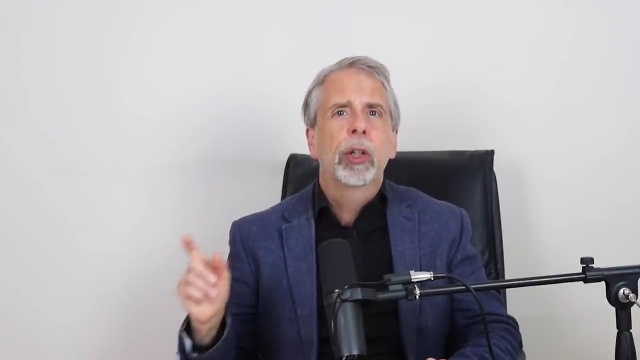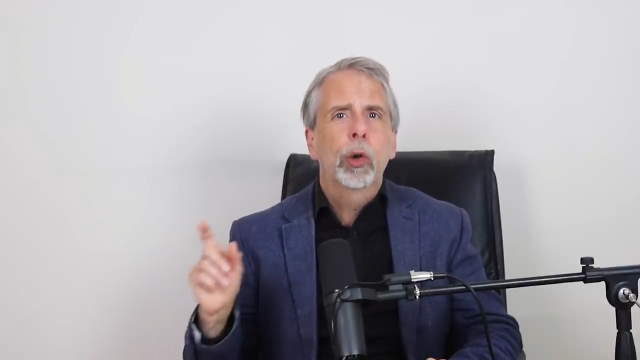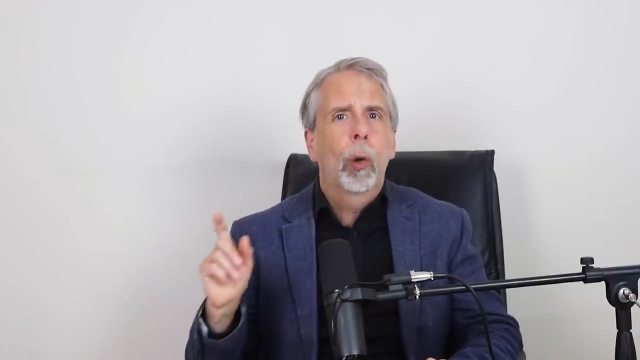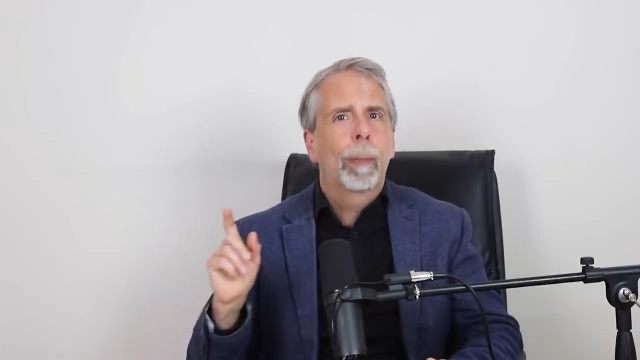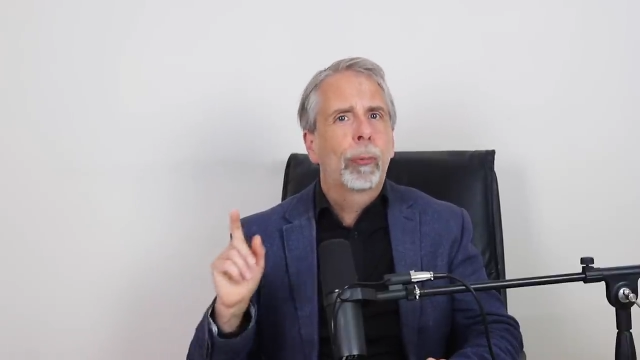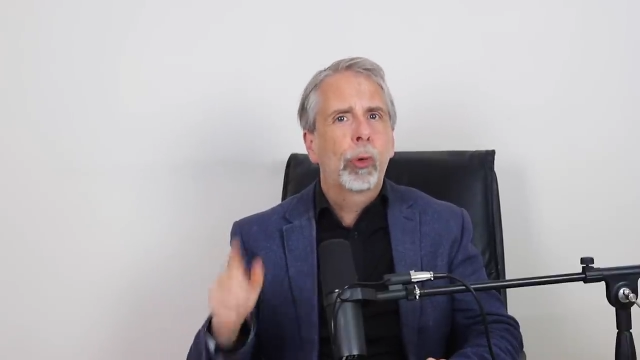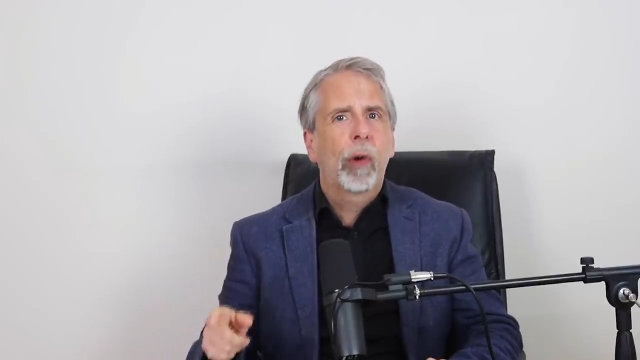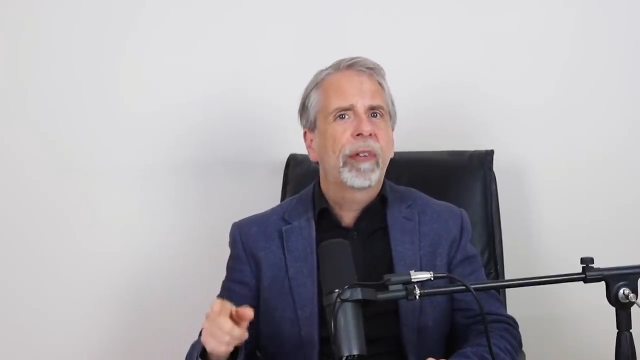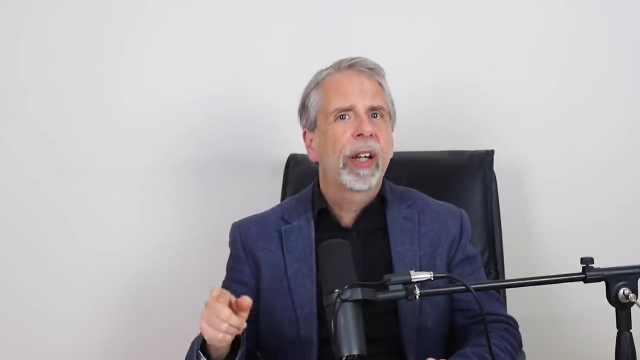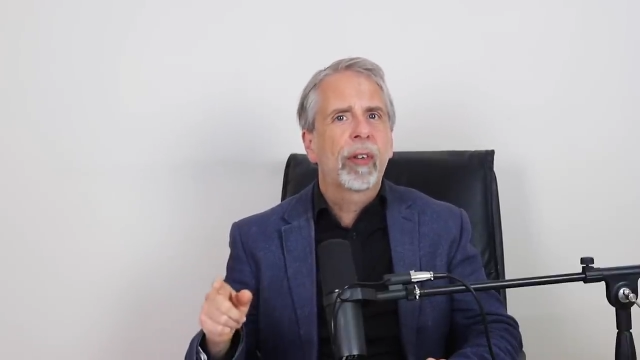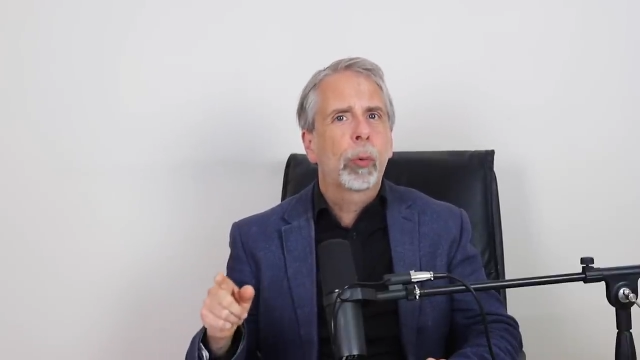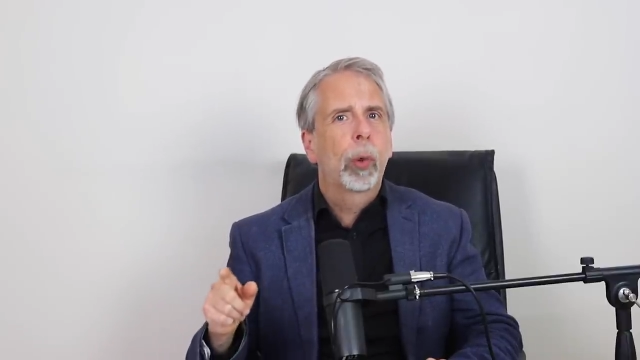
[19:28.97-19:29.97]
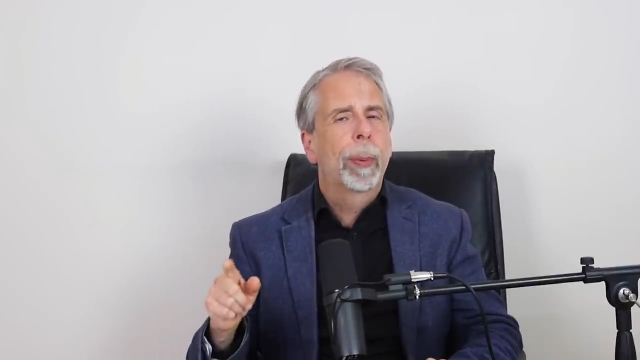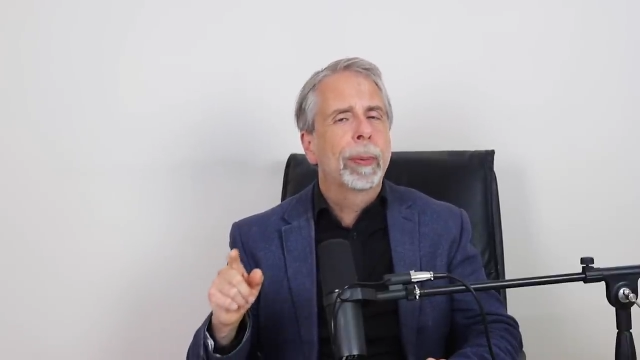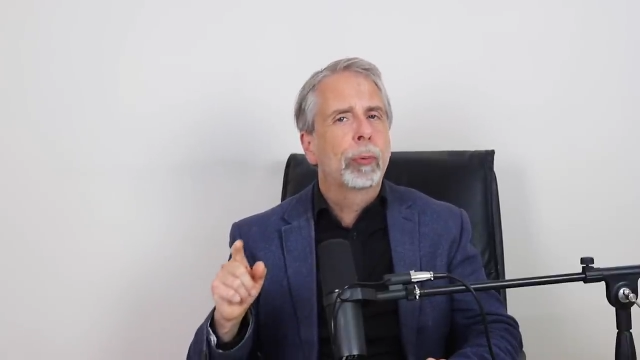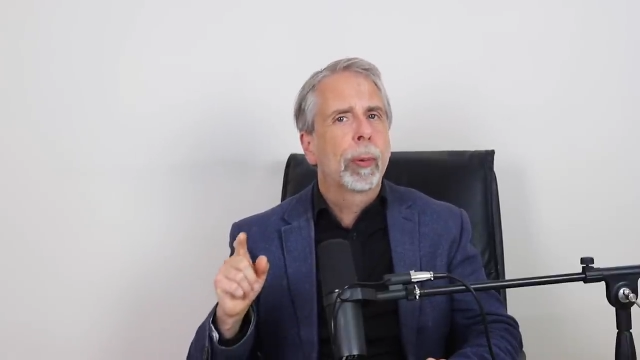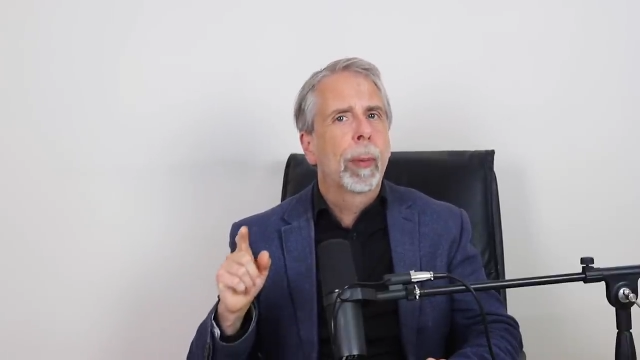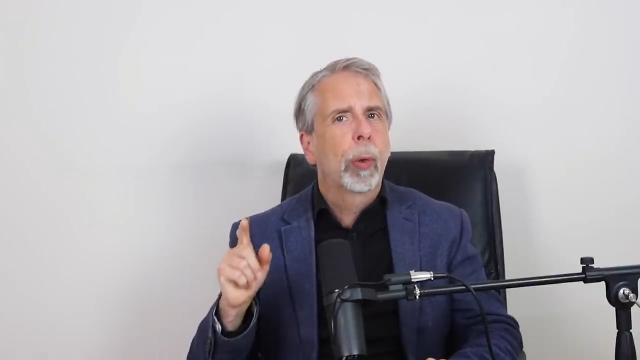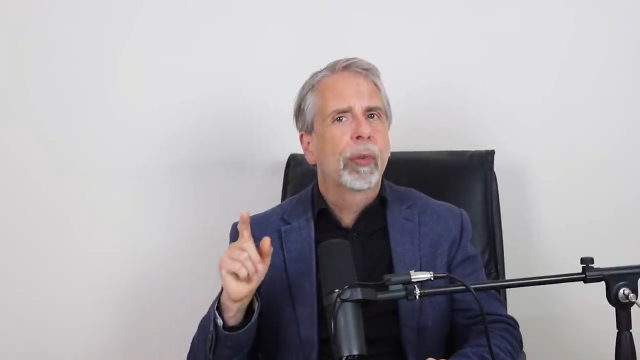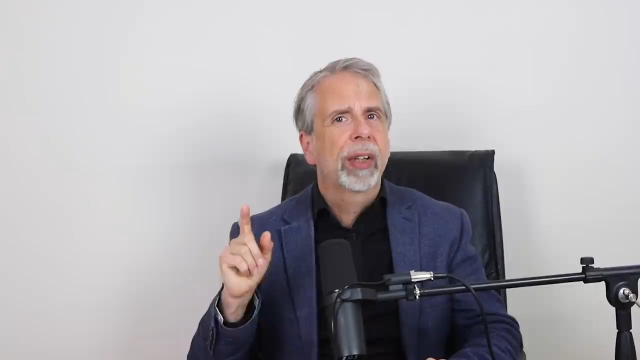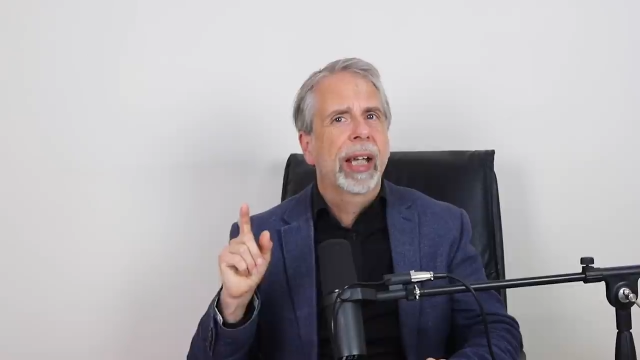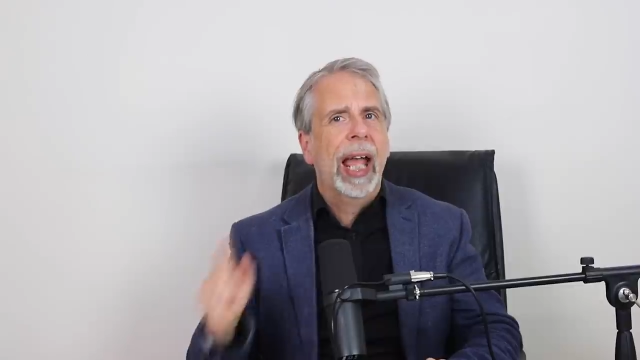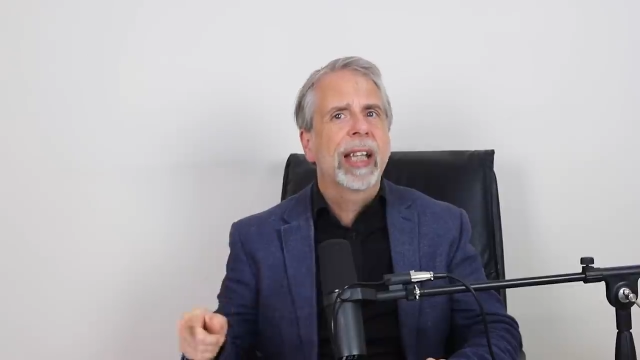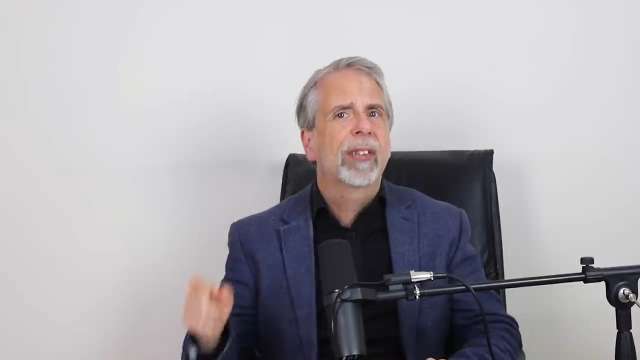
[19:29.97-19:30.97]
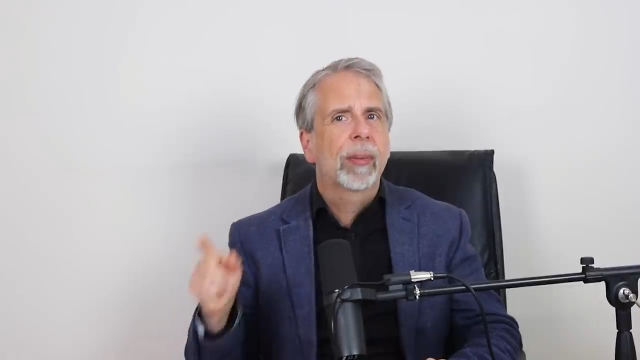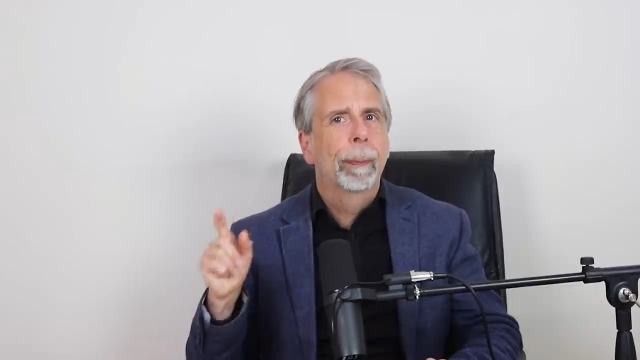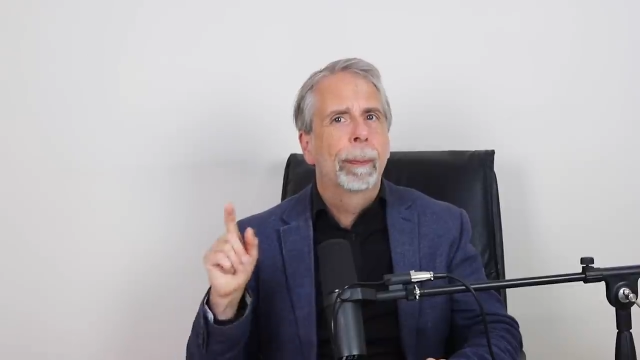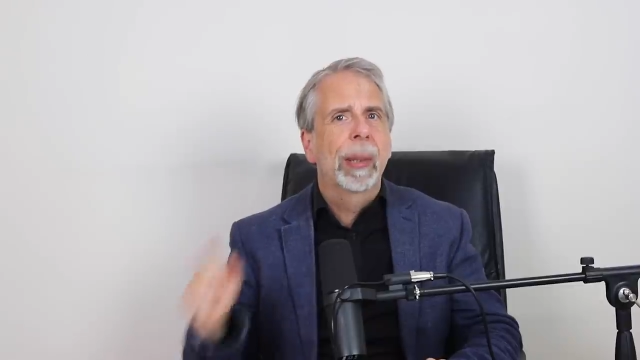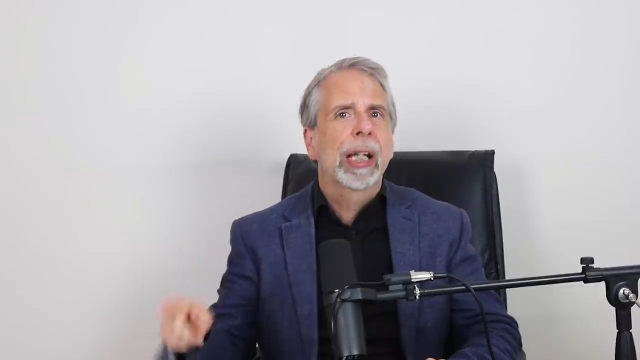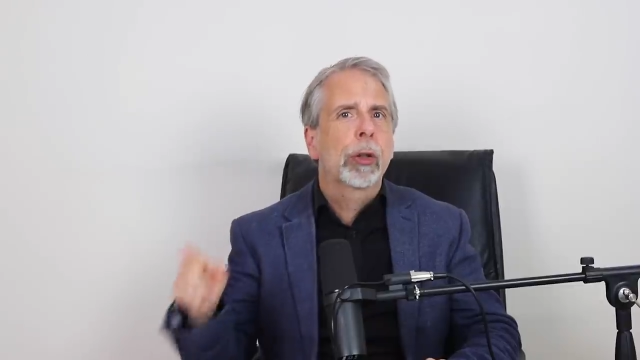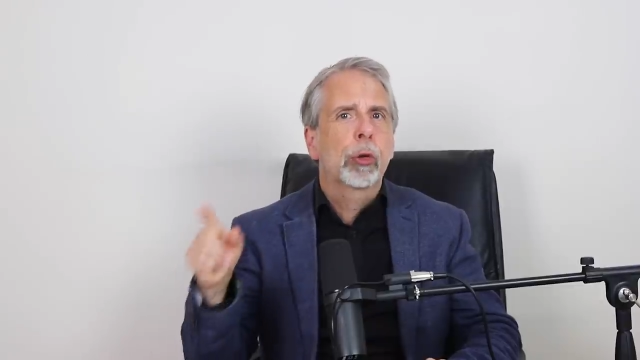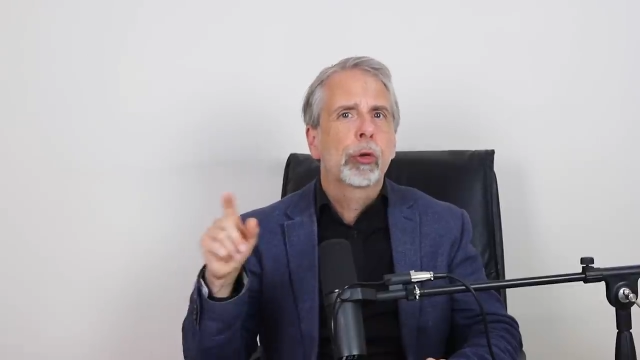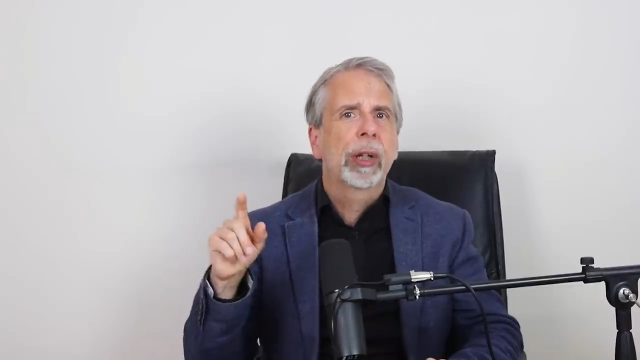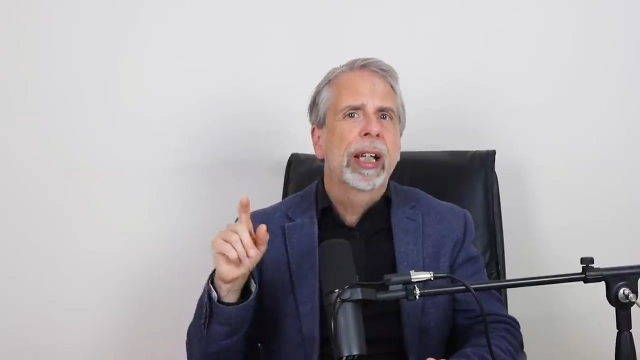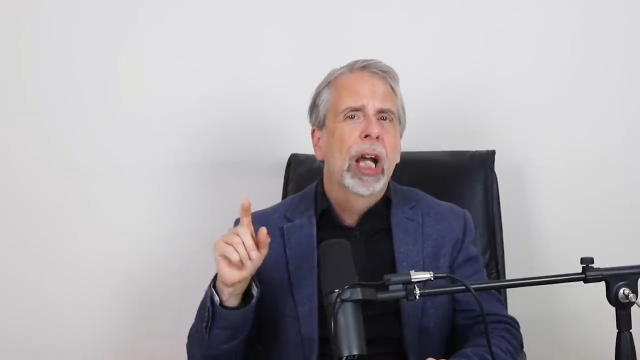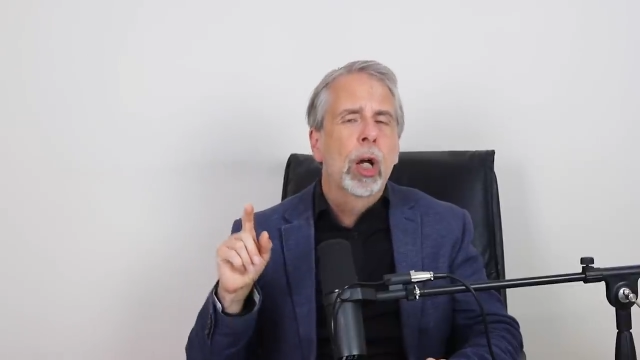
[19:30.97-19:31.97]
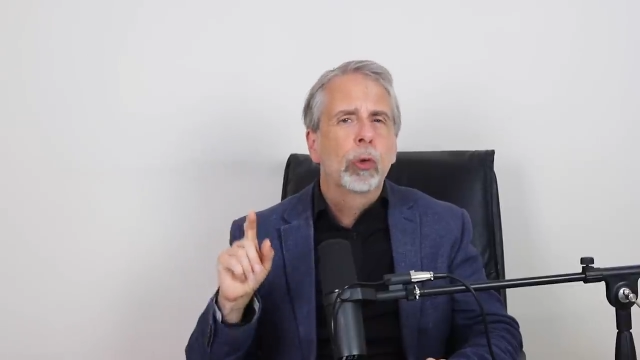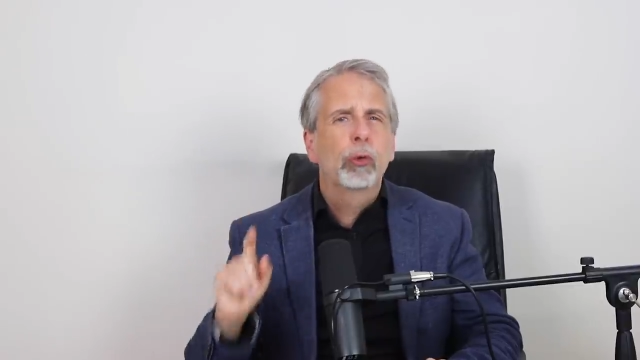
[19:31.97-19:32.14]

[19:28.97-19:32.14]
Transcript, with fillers: your profits will be promoting hate, bigotry,